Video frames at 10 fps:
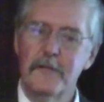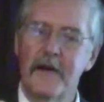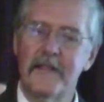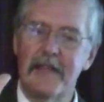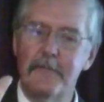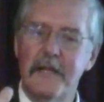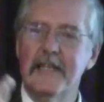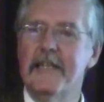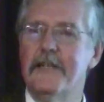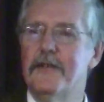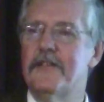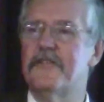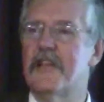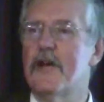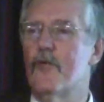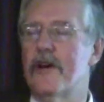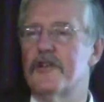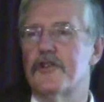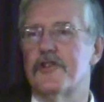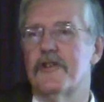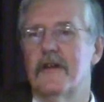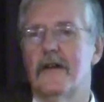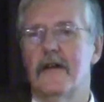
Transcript: about the ability to distinguish,